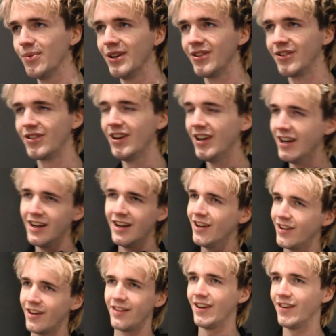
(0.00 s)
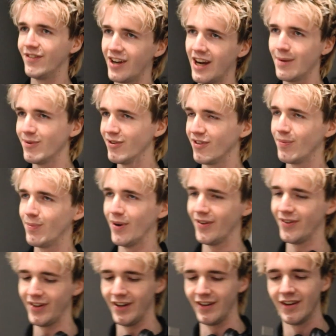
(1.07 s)
which the self-timer is
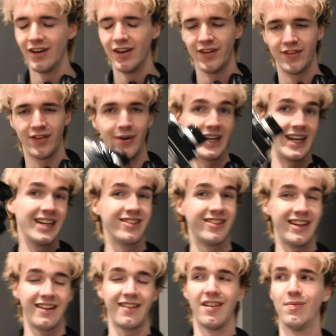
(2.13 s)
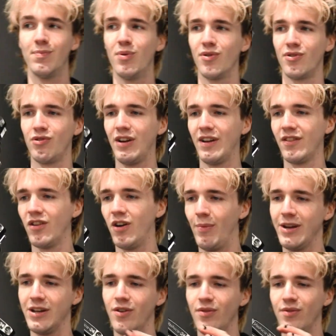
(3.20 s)
busted. So I can actually take self-portraits on
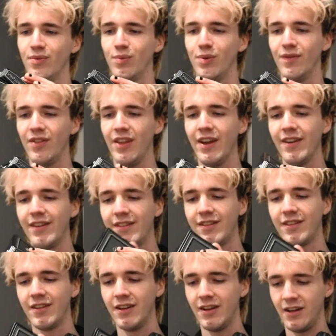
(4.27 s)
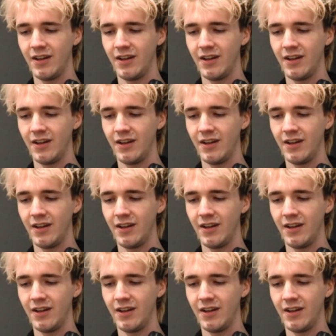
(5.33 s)
my own with this.